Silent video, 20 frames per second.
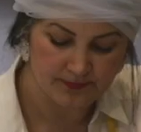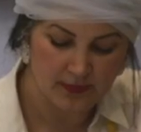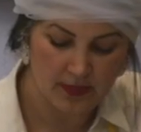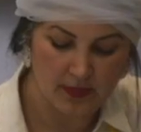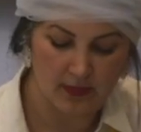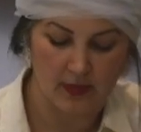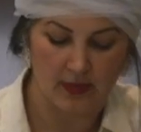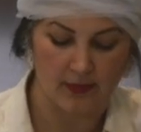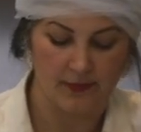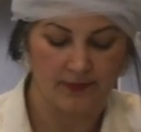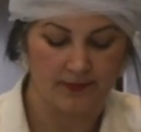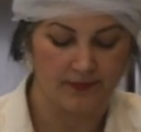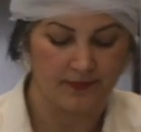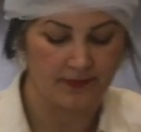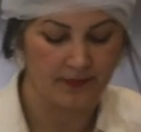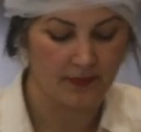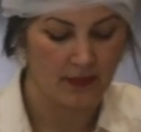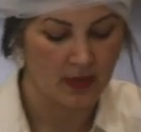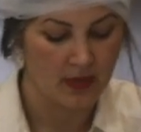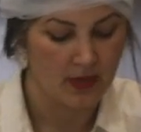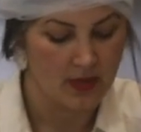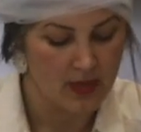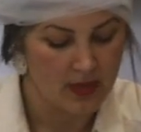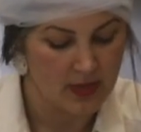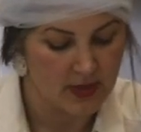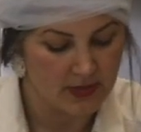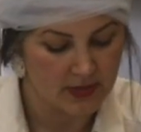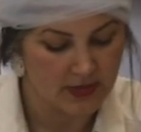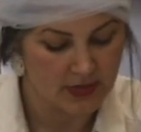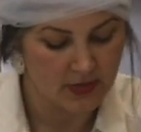Okay,
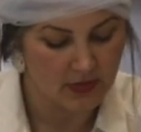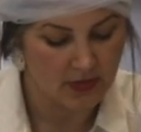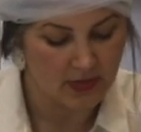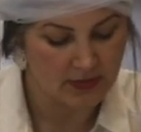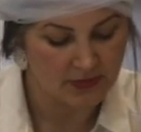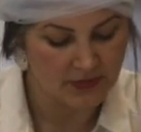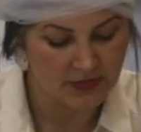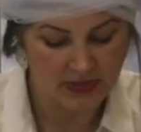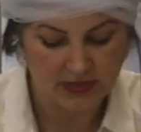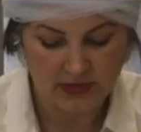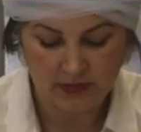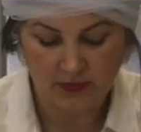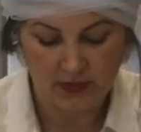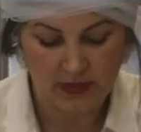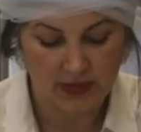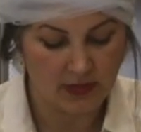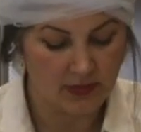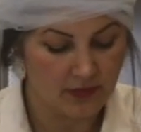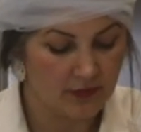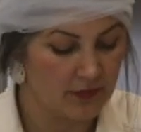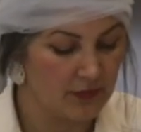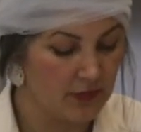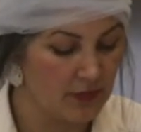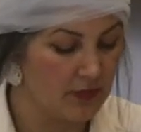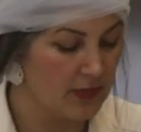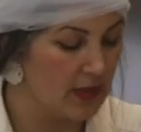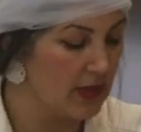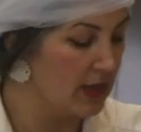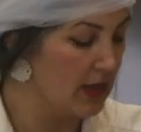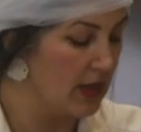so I'm just waiting for
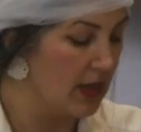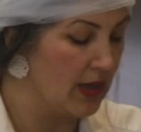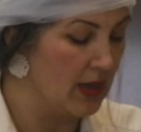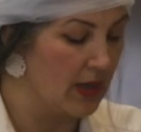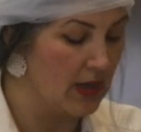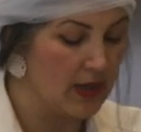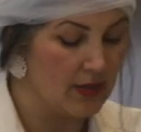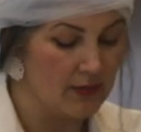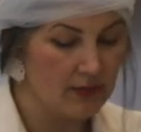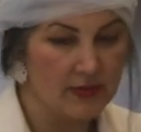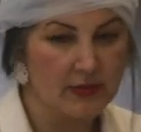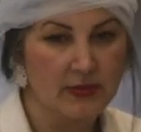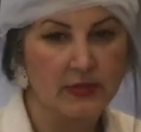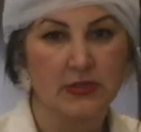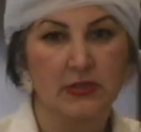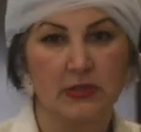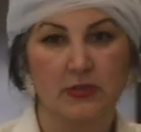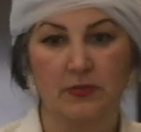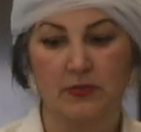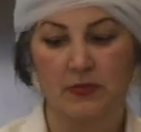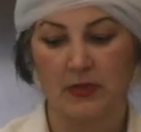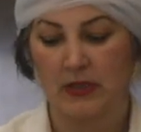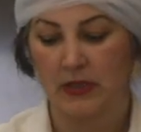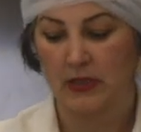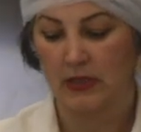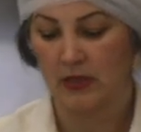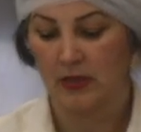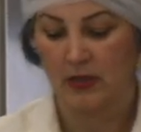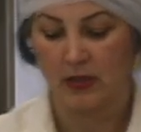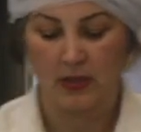my oven to
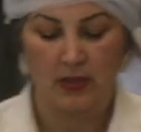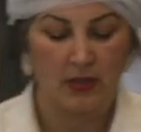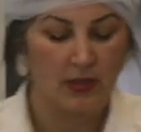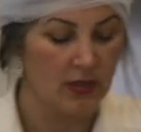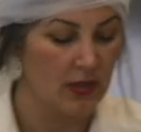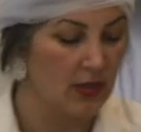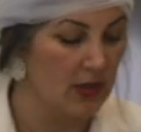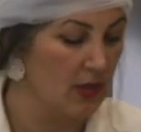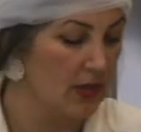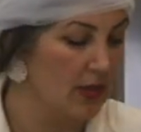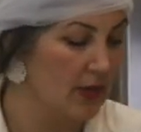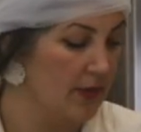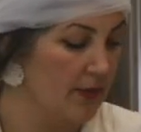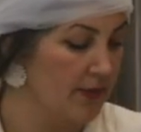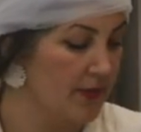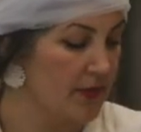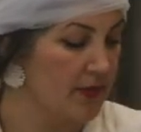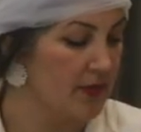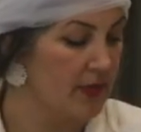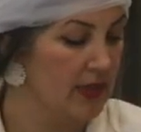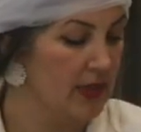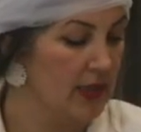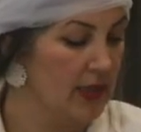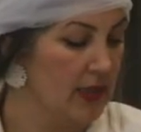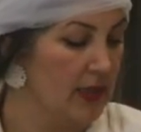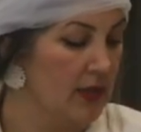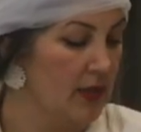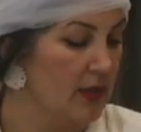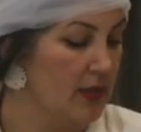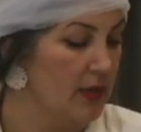be
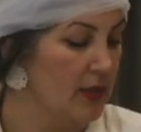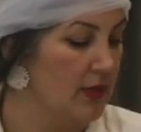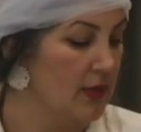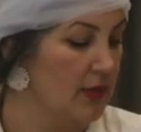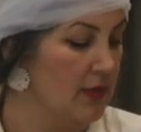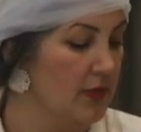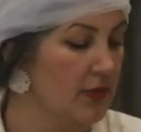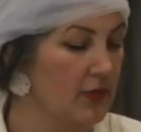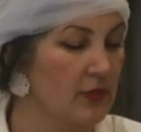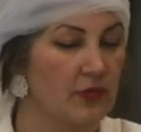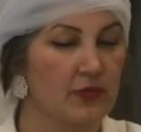ready to